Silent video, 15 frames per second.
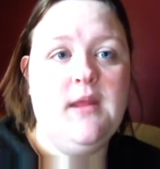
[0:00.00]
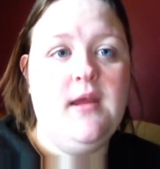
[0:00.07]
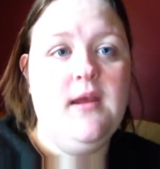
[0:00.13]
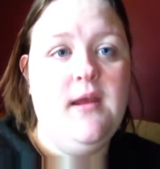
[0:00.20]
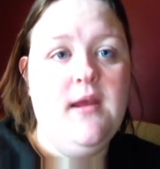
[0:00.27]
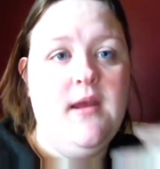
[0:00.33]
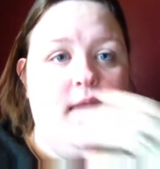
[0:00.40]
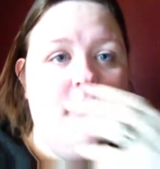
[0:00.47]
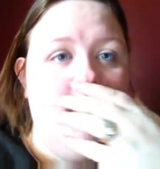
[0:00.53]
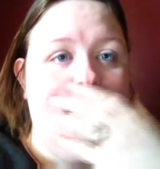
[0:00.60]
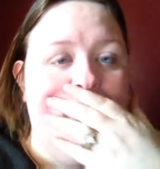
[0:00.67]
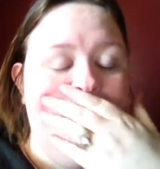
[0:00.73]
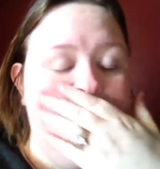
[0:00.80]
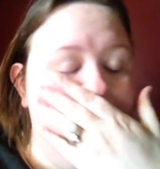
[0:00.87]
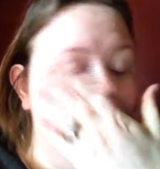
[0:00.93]

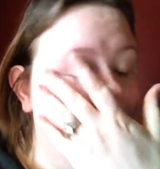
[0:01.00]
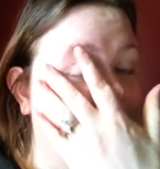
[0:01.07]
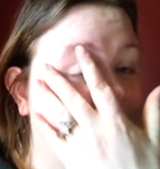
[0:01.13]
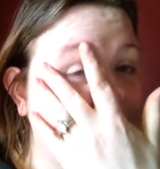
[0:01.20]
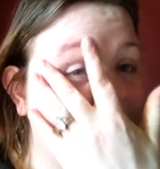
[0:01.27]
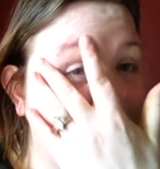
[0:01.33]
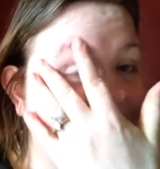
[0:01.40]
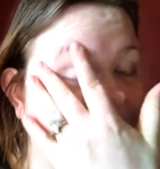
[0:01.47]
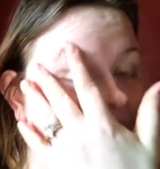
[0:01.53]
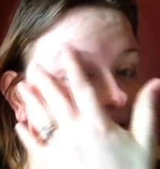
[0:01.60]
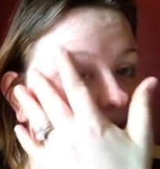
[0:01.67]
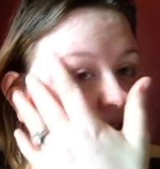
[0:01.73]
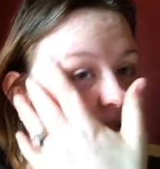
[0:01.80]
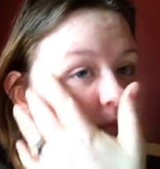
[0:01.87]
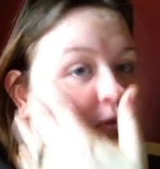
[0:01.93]
I was even thinking some
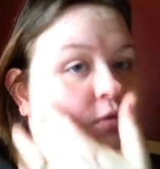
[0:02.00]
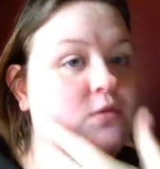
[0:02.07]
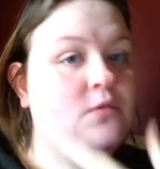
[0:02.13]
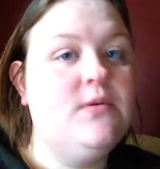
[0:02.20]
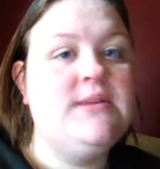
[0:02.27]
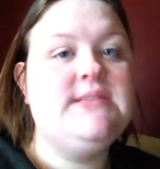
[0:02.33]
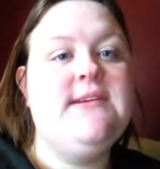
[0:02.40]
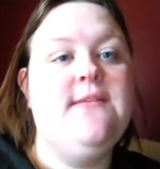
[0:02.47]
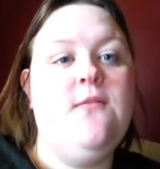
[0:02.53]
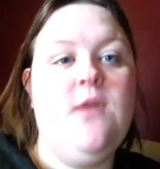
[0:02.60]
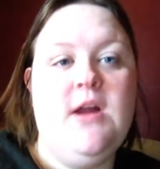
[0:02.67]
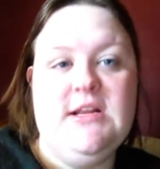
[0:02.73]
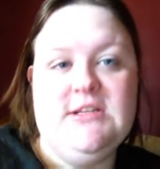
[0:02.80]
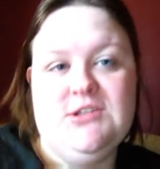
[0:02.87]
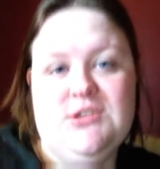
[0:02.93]
older ones I've watched.
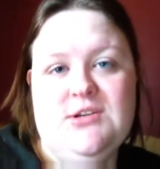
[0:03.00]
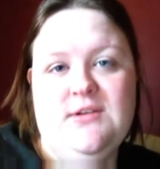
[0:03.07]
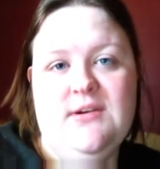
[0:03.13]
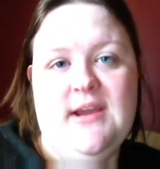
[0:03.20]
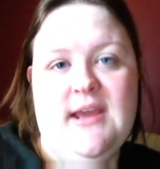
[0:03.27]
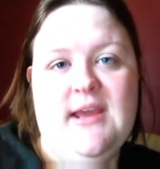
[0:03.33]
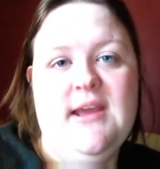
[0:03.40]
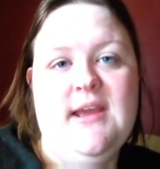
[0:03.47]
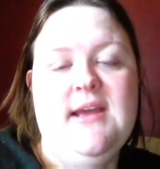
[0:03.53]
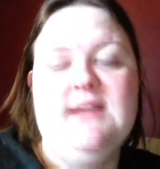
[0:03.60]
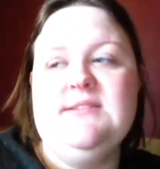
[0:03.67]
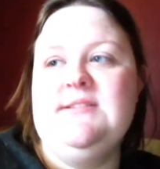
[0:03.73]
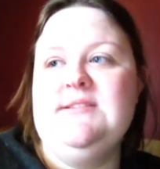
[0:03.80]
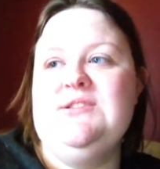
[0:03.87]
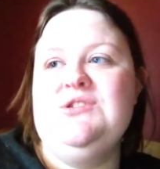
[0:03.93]
Okay, so it's
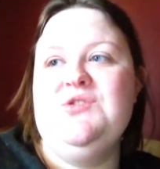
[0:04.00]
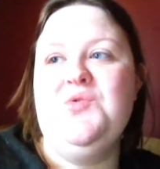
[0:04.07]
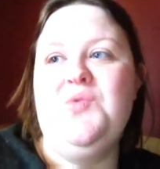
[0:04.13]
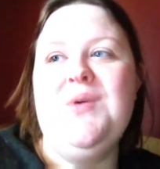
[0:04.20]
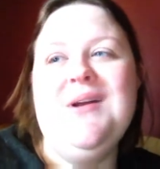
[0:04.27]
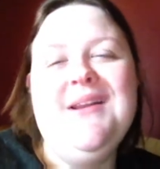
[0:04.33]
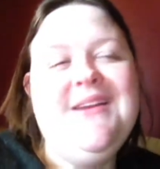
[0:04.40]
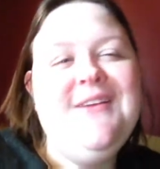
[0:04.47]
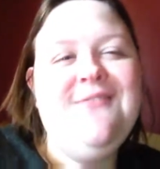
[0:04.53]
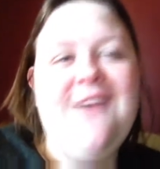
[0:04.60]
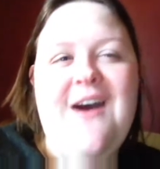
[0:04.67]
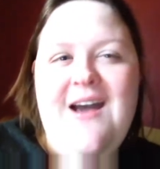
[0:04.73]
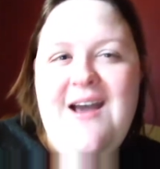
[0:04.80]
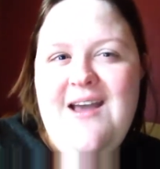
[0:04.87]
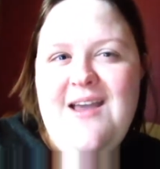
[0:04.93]

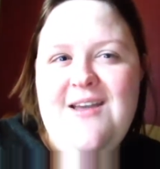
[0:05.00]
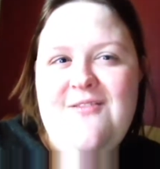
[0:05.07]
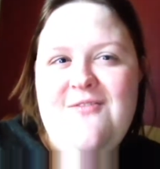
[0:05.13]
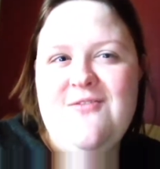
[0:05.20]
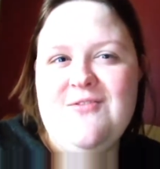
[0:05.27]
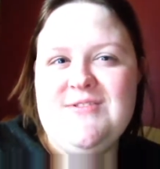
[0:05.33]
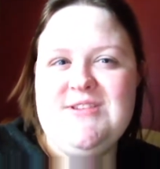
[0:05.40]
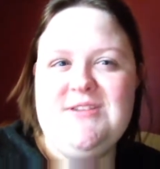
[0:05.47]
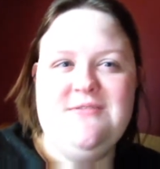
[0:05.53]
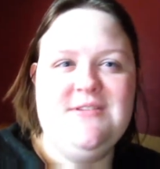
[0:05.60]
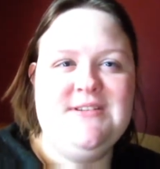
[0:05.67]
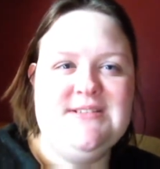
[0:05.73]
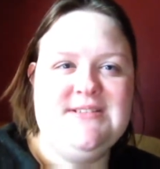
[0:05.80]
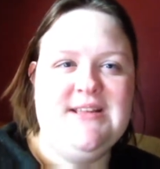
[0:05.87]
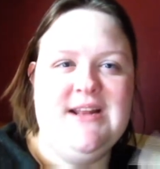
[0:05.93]
25 series that
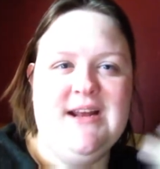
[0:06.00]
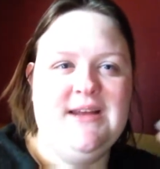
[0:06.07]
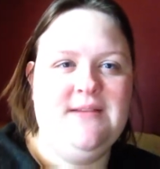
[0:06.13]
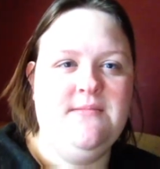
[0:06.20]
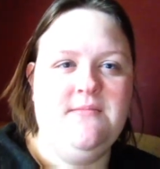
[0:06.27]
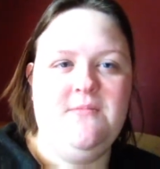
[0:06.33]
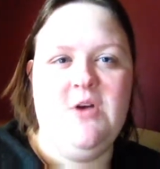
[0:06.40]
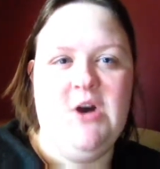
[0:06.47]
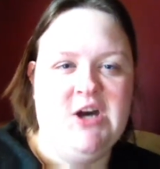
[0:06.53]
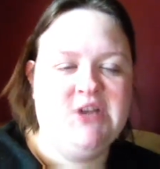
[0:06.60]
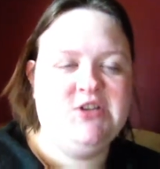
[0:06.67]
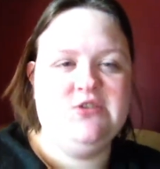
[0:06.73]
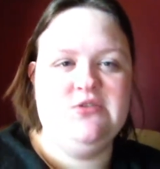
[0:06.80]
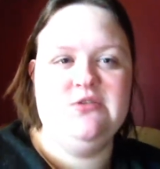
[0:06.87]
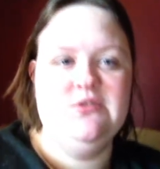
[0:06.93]
I watch
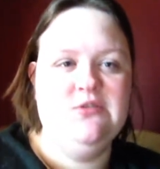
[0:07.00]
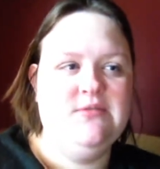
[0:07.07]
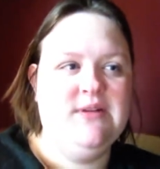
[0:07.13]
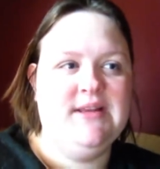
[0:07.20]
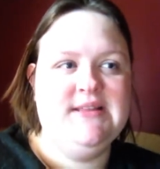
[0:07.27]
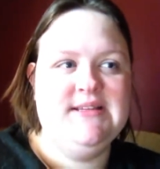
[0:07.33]
or at least care